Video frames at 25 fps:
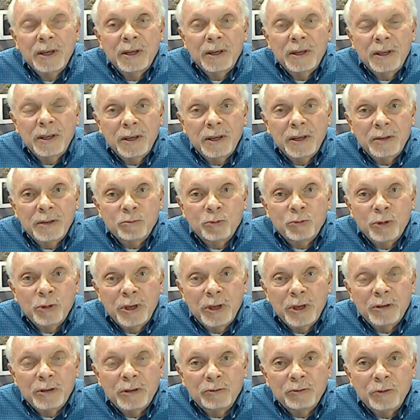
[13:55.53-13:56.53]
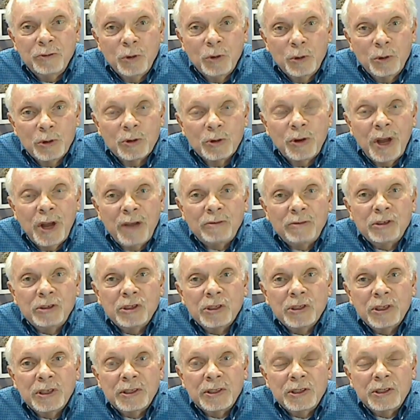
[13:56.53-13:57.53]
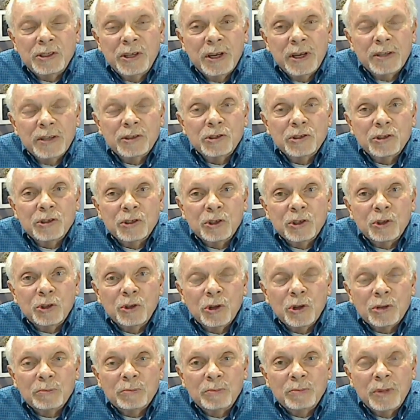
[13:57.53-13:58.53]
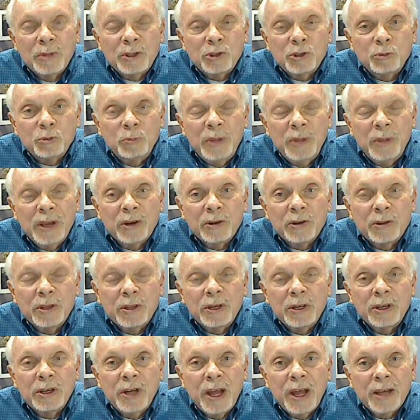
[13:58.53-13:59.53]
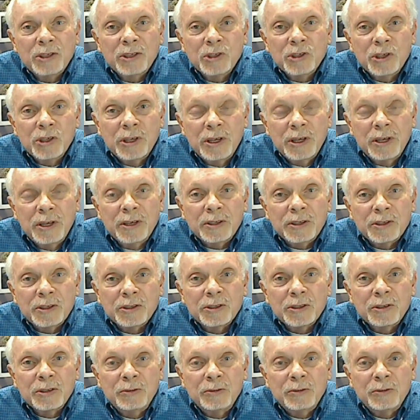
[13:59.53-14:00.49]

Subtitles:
And in photographs, it tends to look much bigger than it actually is.